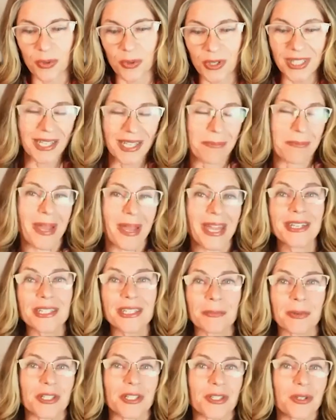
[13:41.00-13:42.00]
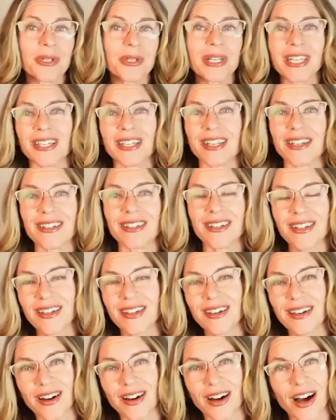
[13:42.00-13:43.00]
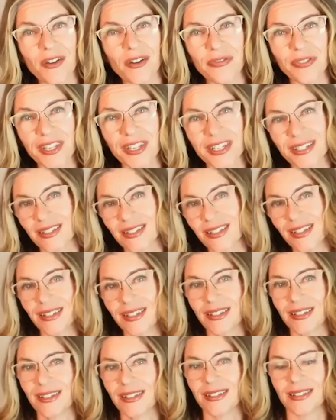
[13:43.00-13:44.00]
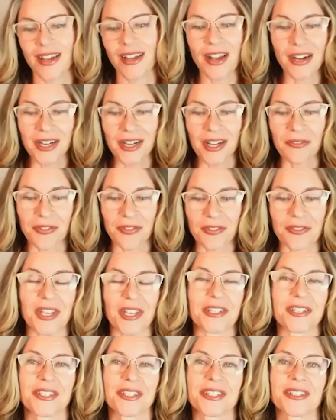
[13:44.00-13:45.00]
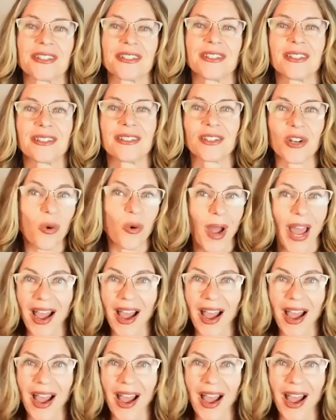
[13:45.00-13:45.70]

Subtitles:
Really meant to be doing, and often not enough of us know